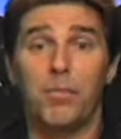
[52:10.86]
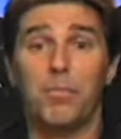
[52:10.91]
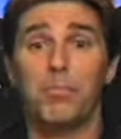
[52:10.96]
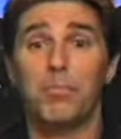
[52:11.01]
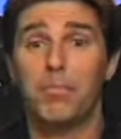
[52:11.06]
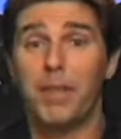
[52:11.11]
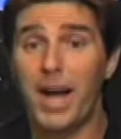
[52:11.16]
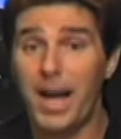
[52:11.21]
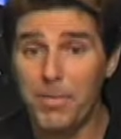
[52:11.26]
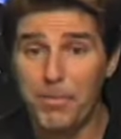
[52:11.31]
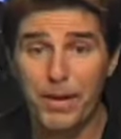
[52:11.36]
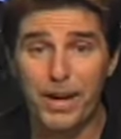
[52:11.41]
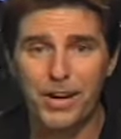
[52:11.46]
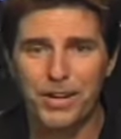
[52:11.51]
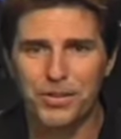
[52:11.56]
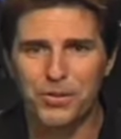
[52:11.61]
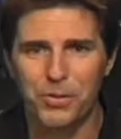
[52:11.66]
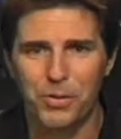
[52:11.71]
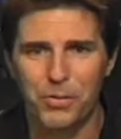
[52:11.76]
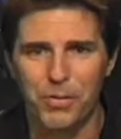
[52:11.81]
My
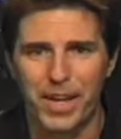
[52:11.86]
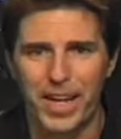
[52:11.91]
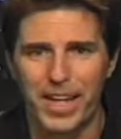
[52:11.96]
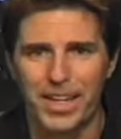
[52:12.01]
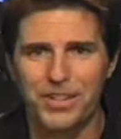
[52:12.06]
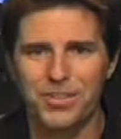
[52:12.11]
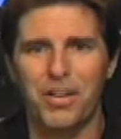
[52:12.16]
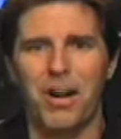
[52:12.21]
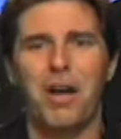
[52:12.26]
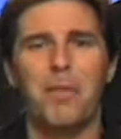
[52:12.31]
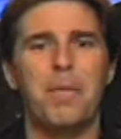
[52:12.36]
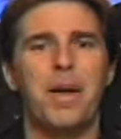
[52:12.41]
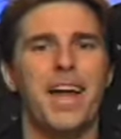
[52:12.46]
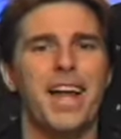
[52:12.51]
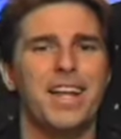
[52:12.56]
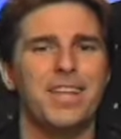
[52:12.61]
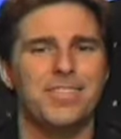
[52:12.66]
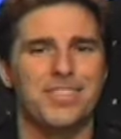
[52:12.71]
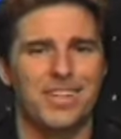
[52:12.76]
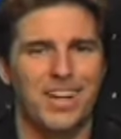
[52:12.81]
parents were arranged. All my
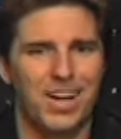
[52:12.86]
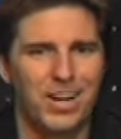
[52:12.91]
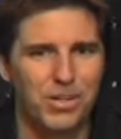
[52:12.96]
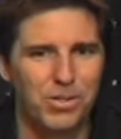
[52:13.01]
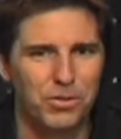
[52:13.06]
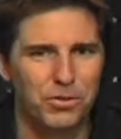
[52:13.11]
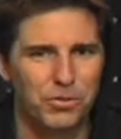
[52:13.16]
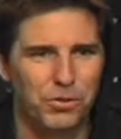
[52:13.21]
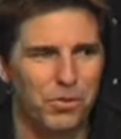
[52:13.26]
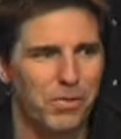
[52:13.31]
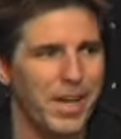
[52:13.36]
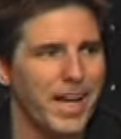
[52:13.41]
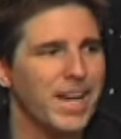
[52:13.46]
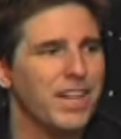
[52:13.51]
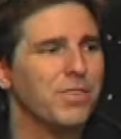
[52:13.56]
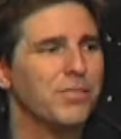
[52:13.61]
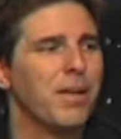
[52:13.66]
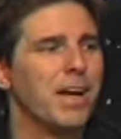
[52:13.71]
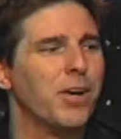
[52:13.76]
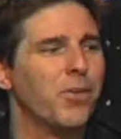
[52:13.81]
aunts and uncles were
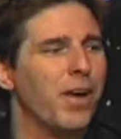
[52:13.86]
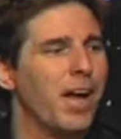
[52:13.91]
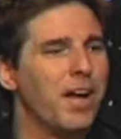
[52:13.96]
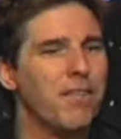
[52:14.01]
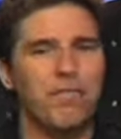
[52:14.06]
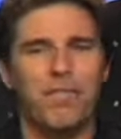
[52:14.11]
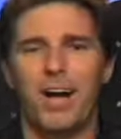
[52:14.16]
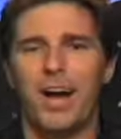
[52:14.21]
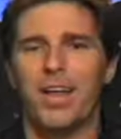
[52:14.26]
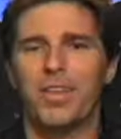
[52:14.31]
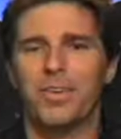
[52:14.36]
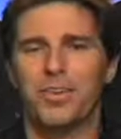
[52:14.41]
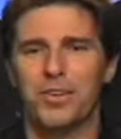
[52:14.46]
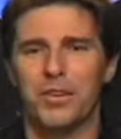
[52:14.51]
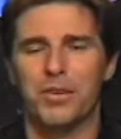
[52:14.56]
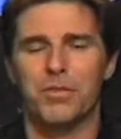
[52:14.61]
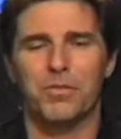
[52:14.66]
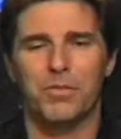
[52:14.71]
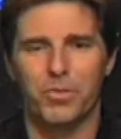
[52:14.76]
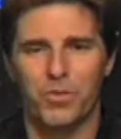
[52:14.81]
arranged. My grandfather
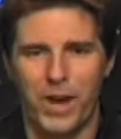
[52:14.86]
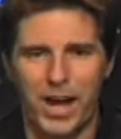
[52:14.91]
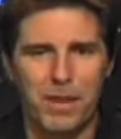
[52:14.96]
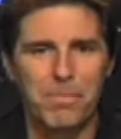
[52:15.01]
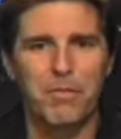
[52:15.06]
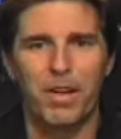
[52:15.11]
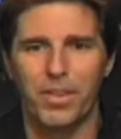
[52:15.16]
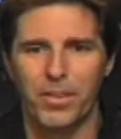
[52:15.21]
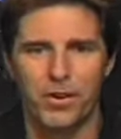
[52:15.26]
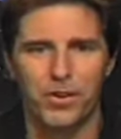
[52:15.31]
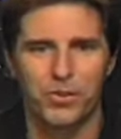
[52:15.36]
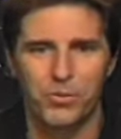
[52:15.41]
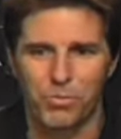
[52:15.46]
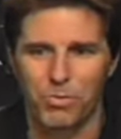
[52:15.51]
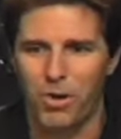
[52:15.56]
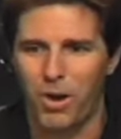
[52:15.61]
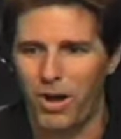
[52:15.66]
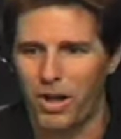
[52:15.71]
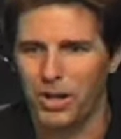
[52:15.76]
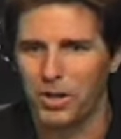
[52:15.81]
and grandmothers were
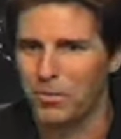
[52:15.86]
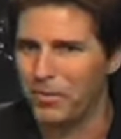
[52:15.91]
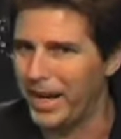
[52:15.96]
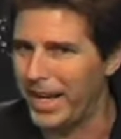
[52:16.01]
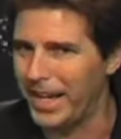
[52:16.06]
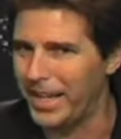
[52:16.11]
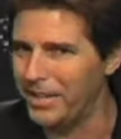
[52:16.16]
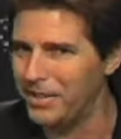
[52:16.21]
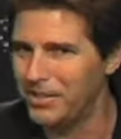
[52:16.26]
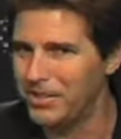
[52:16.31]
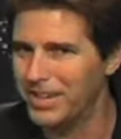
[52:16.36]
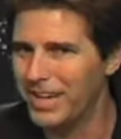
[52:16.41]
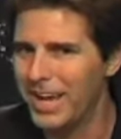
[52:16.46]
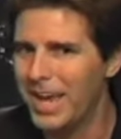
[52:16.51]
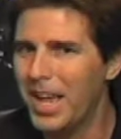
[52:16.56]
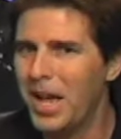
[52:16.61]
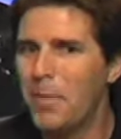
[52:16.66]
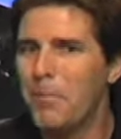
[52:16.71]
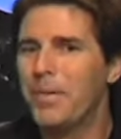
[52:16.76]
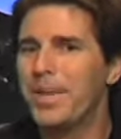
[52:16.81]
all arranged.
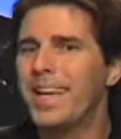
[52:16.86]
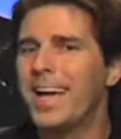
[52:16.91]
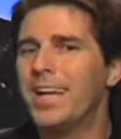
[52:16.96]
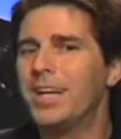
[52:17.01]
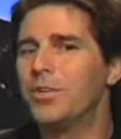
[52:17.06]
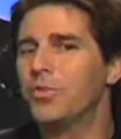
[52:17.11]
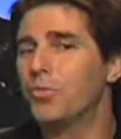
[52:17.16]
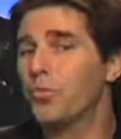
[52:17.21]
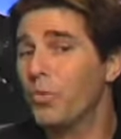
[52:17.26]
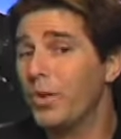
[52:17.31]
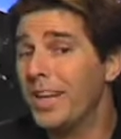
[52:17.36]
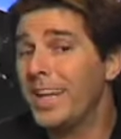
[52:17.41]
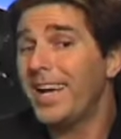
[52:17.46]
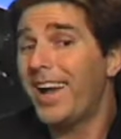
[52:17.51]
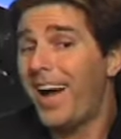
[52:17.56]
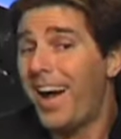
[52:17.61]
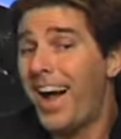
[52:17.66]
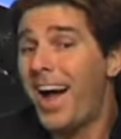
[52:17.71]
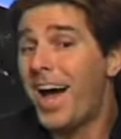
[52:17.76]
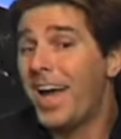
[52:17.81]
But yet it's really
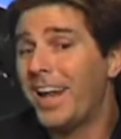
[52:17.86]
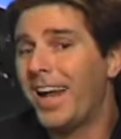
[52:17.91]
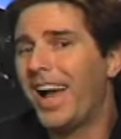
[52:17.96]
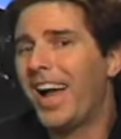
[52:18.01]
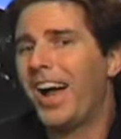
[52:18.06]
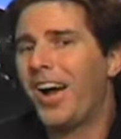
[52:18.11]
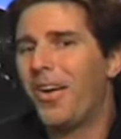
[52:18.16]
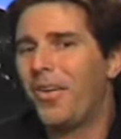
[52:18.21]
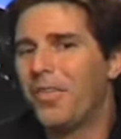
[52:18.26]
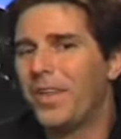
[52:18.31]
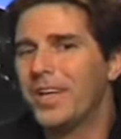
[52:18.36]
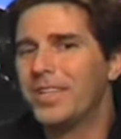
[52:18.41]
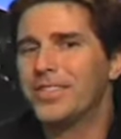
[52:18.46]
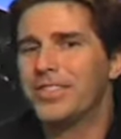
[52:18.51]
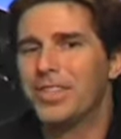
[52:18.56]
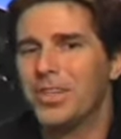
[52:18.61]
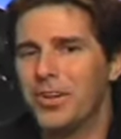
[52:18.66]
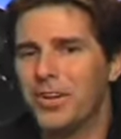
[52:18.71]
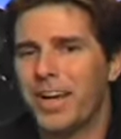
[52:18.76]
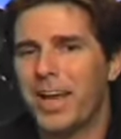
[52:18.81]
odd how they
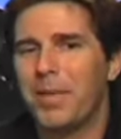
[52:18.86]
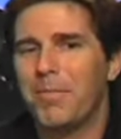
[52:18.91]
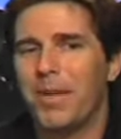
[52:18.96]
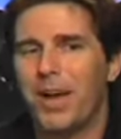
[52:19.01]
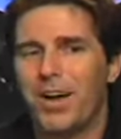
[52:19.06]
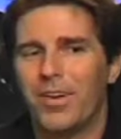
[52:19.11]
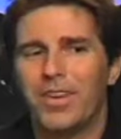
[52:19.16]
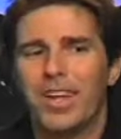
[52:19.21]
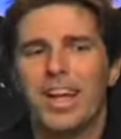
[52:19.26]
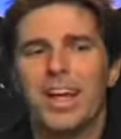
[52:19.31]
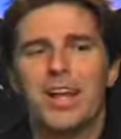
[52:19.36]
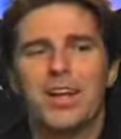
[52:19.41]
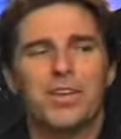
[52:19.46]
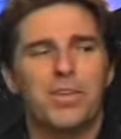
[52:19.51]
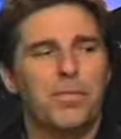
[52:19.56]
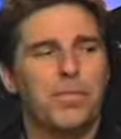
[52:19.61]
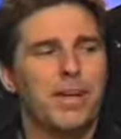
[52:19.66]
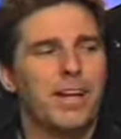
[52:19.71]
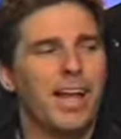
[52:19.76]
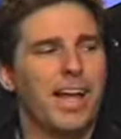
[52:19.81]
still came out
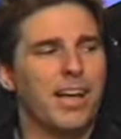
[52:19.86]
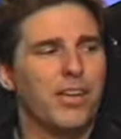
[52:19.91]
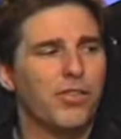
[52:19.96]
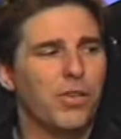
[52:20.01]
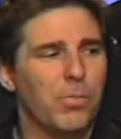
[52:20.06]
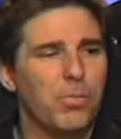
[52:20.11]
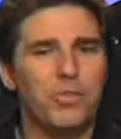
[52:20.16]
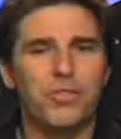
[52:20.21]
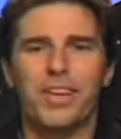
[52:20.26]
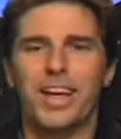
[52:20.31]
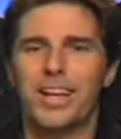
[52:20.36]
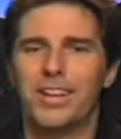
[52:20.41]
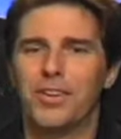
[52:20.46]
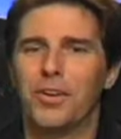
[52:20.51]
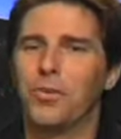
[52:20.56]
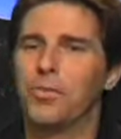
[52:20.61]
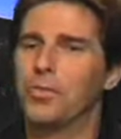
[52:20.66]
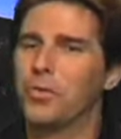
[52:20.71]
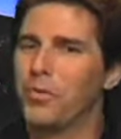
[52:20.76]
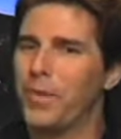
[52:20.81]
to be like, it's almost like
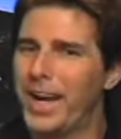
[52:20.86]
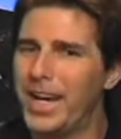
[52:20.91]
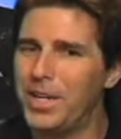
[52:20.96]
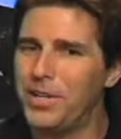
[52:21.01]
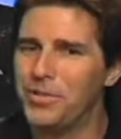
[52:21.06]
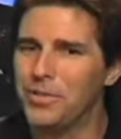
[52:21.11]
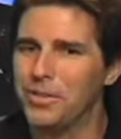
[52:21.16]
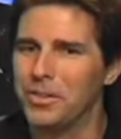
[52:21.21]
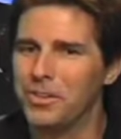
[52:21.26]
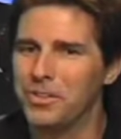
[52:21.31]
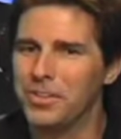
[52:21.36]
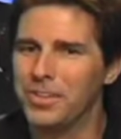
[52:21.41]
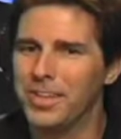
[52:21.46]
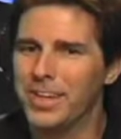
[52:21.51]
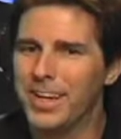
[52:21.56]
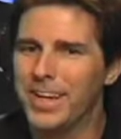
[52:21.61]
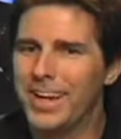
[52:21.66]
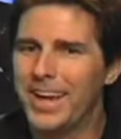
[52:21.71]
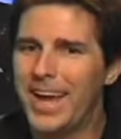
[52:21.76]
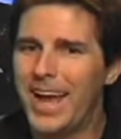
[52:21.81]
those arrangers
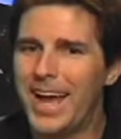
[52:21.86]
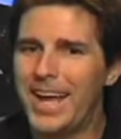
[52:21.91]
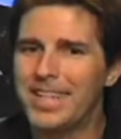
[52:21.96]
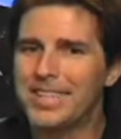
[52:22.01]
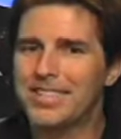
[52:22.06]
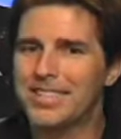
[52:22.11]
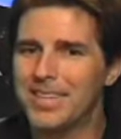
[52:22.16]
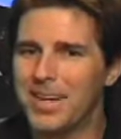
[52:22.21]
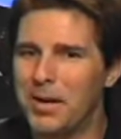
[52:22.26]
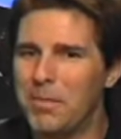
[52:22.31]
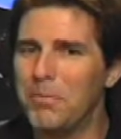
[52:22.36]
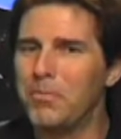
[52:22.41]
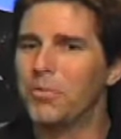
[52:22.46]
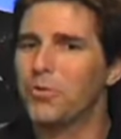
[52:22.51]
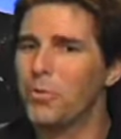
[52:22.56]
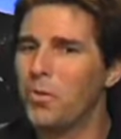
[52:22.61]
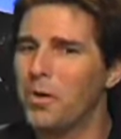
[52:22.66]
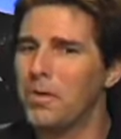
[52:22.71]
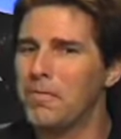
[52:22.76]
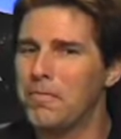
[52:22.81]
had some
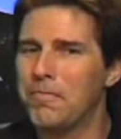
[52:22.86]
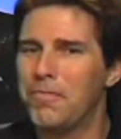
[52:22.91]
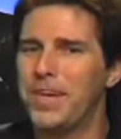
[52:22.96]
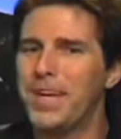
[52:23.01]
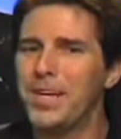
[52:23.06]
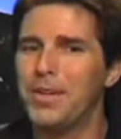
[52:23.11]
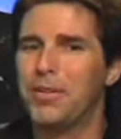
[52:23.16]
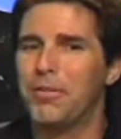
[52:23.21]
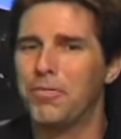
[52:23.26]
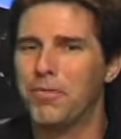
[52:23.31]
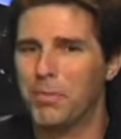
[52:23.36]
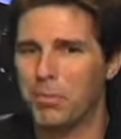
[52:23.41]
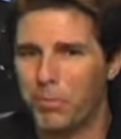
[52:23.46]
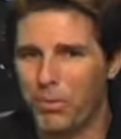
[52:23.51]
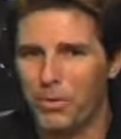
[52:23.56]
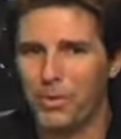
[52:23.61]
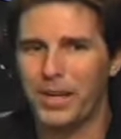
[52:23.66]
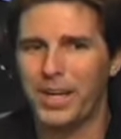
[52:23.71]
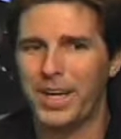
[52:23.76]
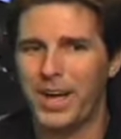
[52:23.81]
sort of feel for
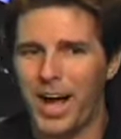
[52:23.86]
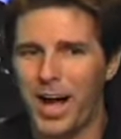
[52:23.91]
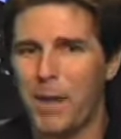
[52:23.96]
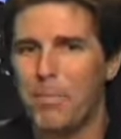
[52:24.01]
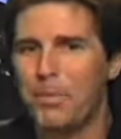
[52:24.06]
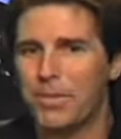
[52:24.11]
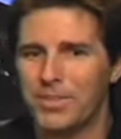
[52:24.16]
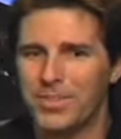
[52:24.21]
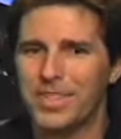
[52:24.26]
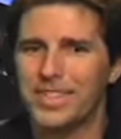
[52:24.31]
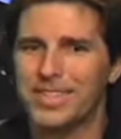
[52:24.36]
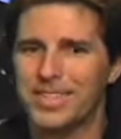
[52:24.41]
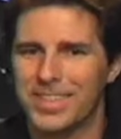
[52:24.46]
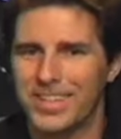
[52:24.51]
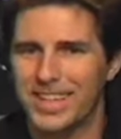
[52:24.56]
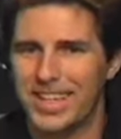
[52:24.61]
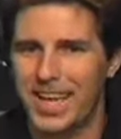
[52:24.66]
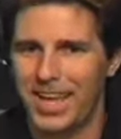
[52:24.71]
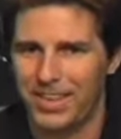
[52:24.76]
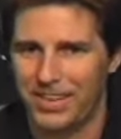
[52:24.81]
pulling opposites
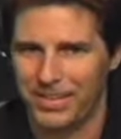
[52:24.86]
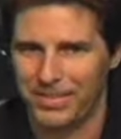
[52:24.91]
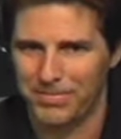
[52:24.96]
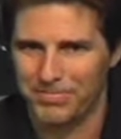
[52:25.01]
together.